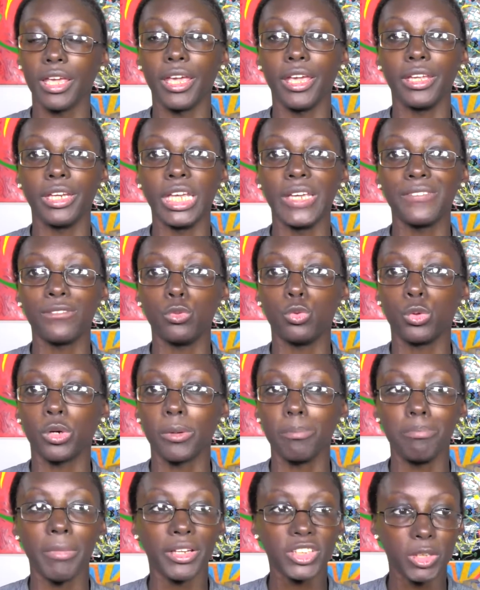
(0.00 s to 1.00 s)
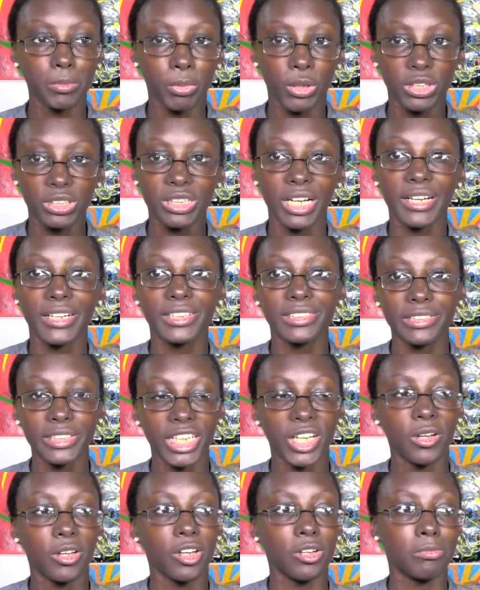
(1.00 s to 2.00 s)
And if you are a messy person, I
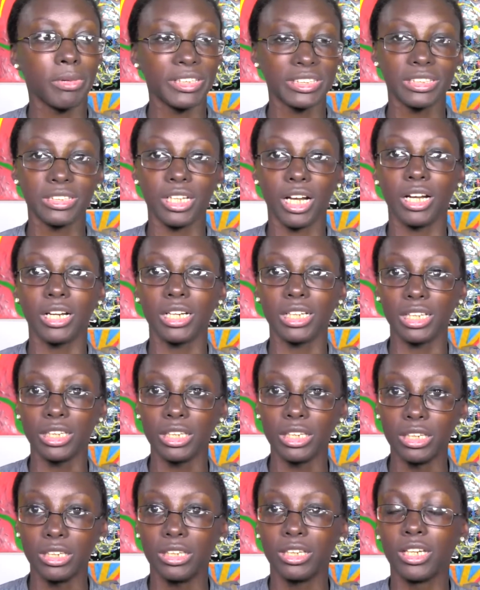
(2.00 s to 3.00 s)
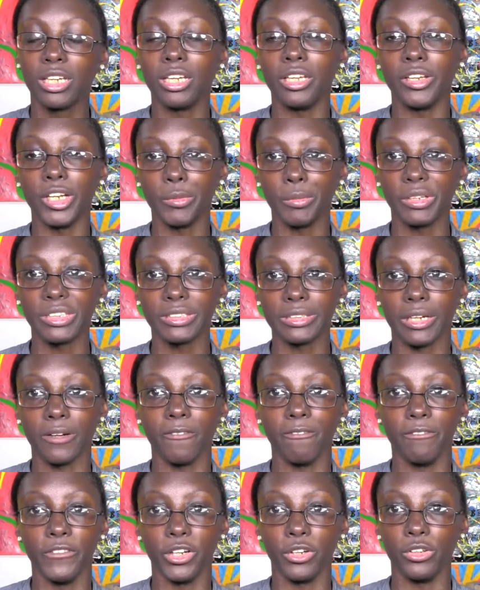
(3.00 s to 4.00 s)
understand everybody's not clean, everybody's
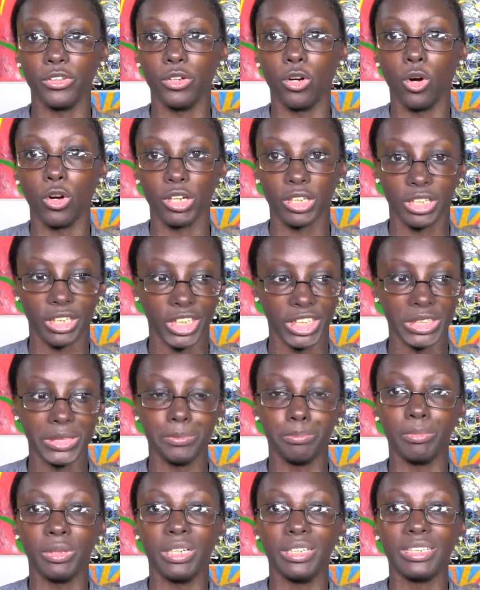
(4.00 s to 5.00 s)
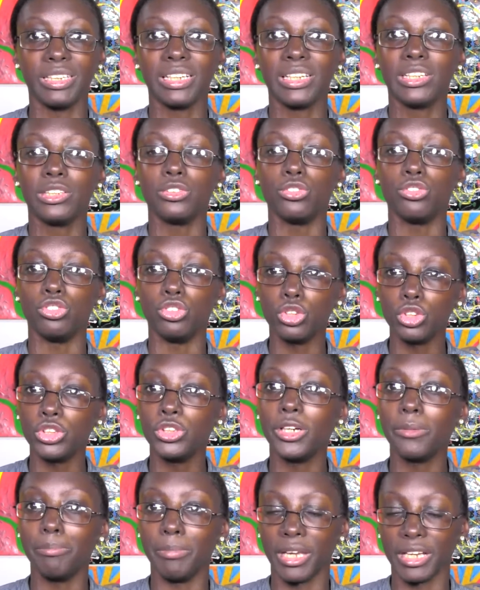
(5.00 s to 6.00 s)
not very organized. But do
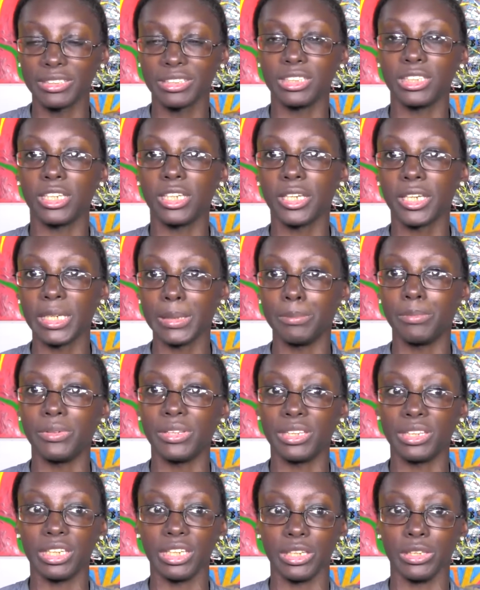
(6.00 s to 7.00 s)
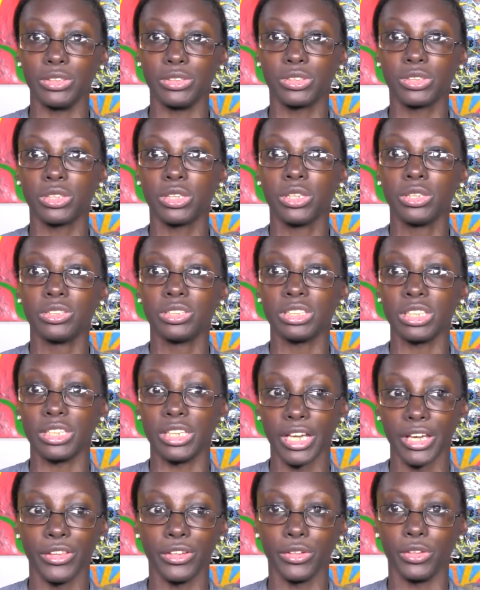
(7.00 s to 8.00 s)
your best to keep things
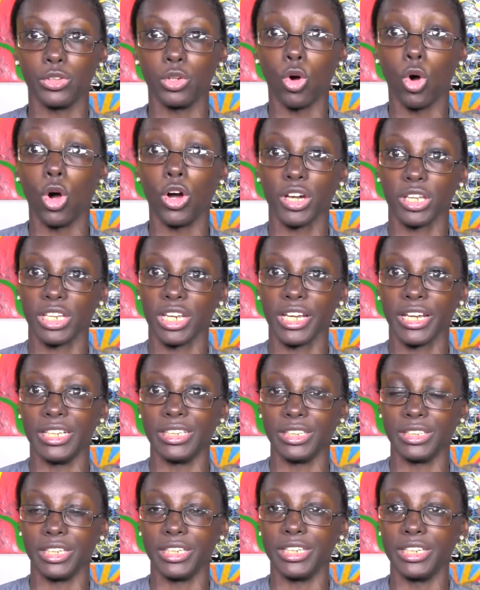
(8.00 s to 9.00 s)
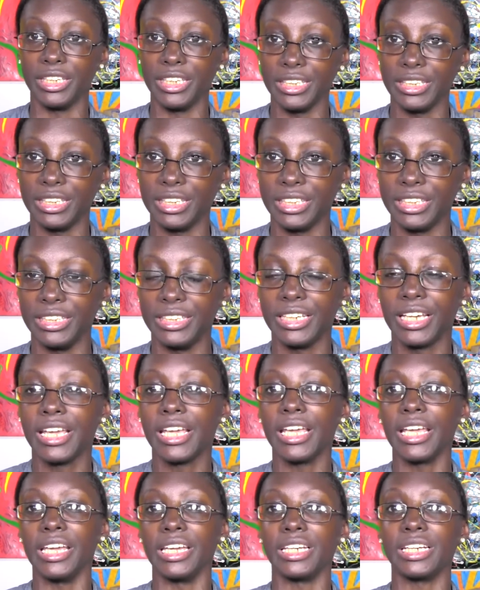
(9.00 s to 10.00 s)
together and organized and neatly
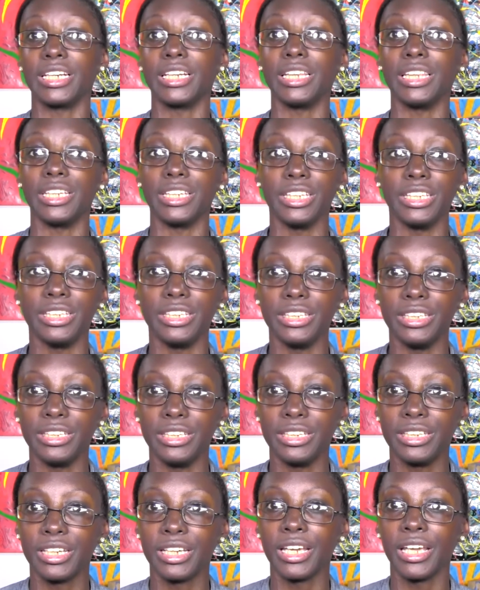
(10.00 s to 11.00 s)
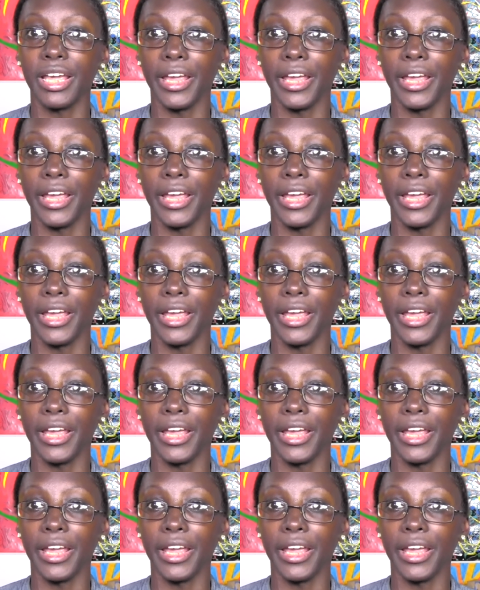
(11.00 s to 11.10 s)
and clean